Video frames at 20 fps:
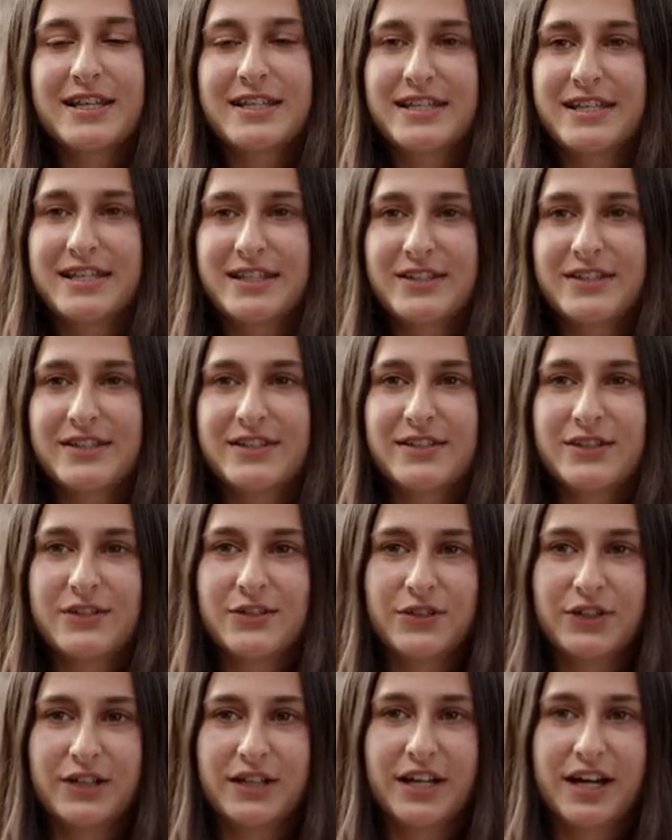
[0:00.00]
Since
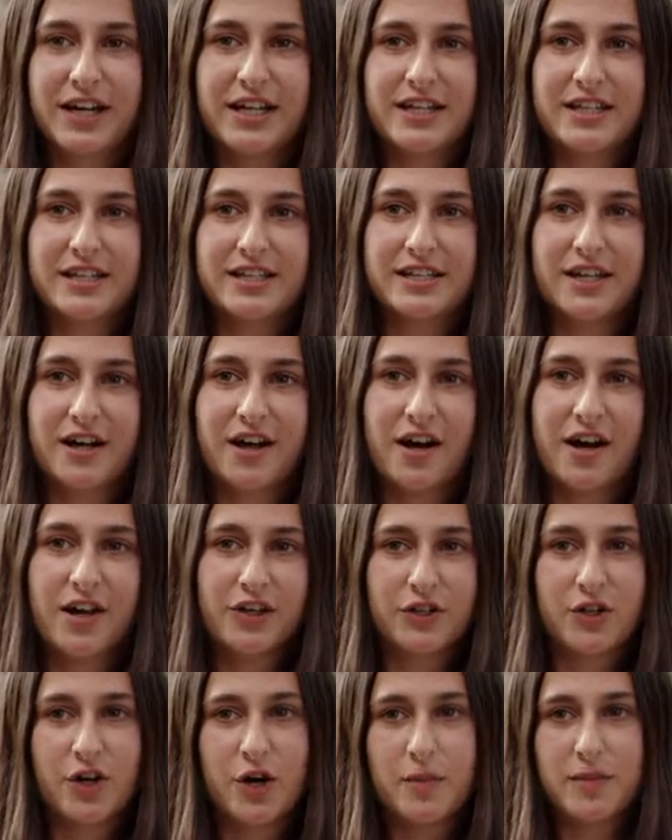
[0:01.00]
sugar gliders are
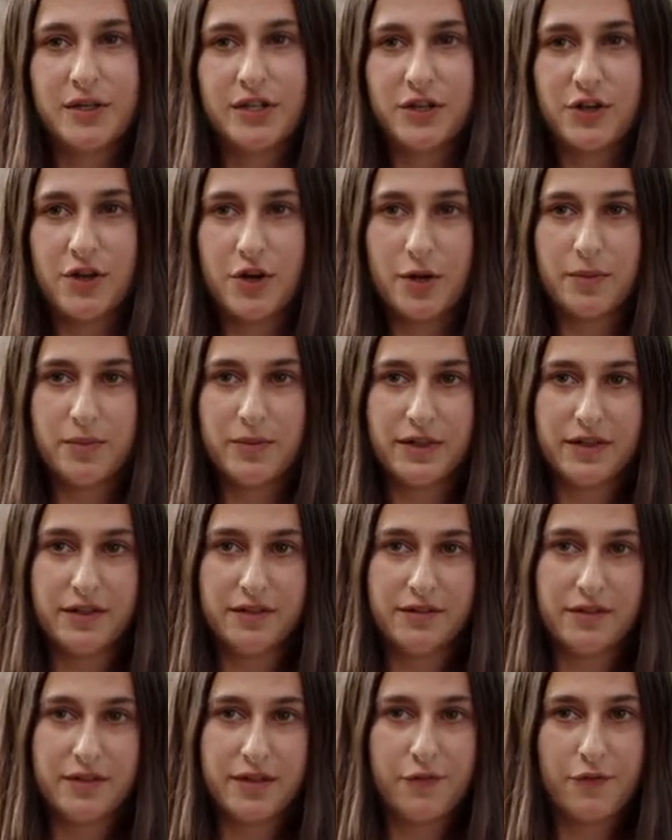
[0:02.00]
uncommon in
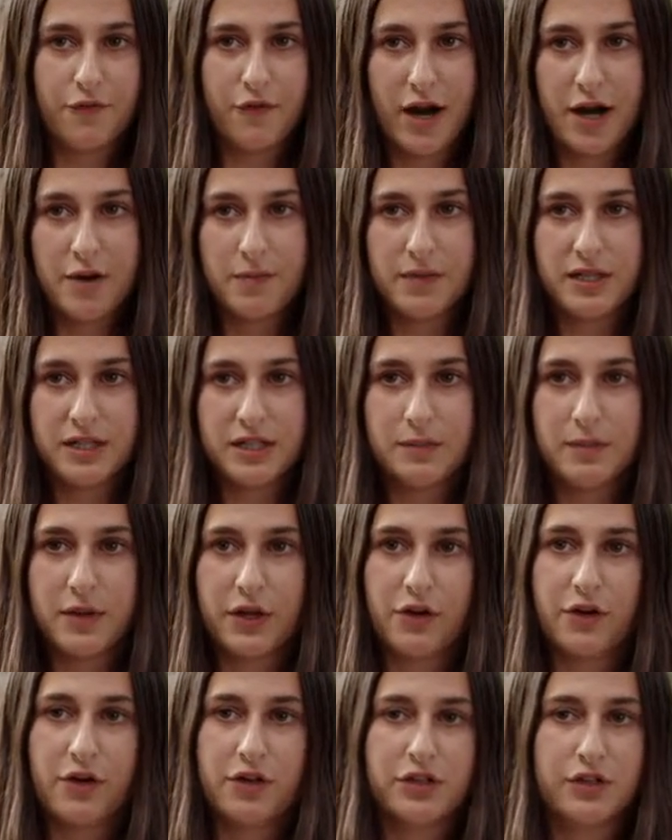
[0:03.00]
urban environments
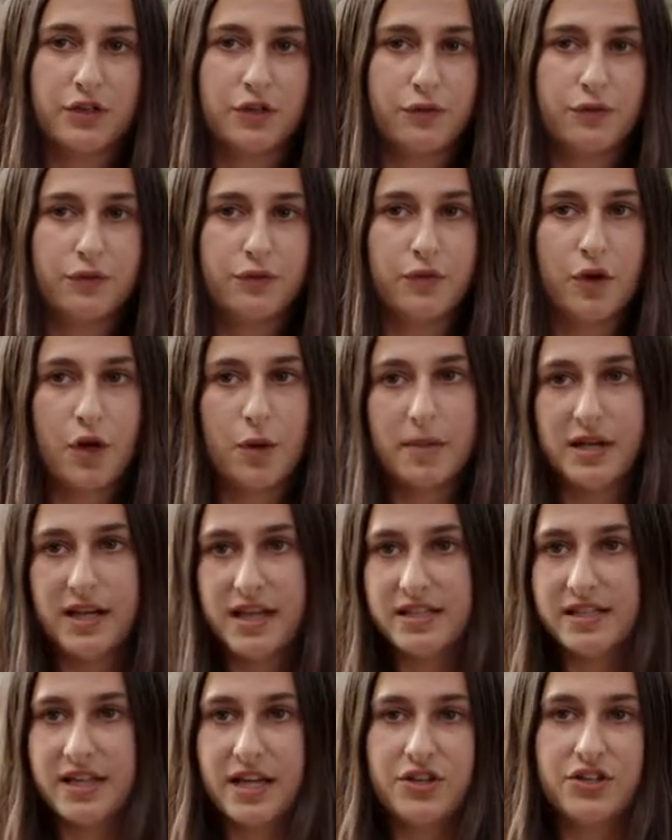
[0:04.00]
because of
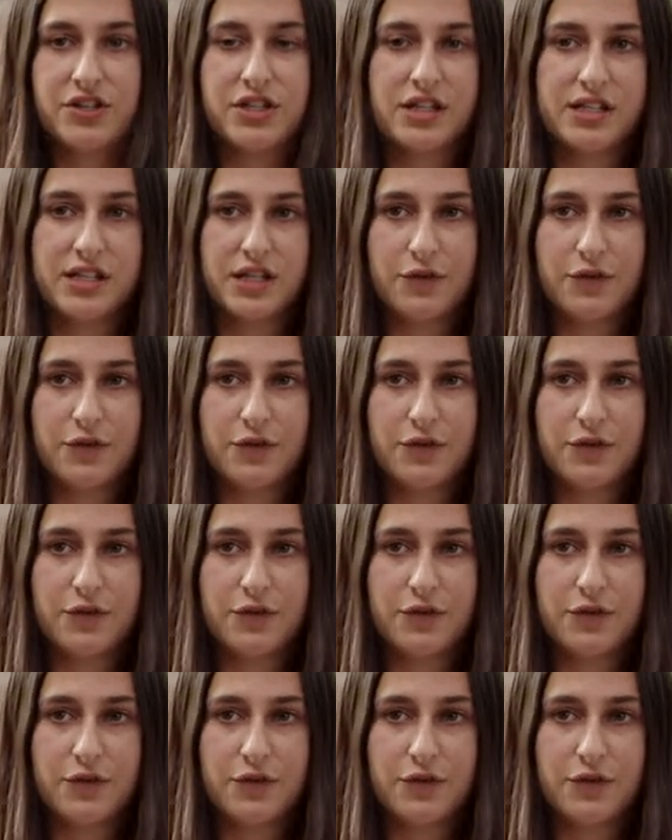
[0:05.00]
urbanisation and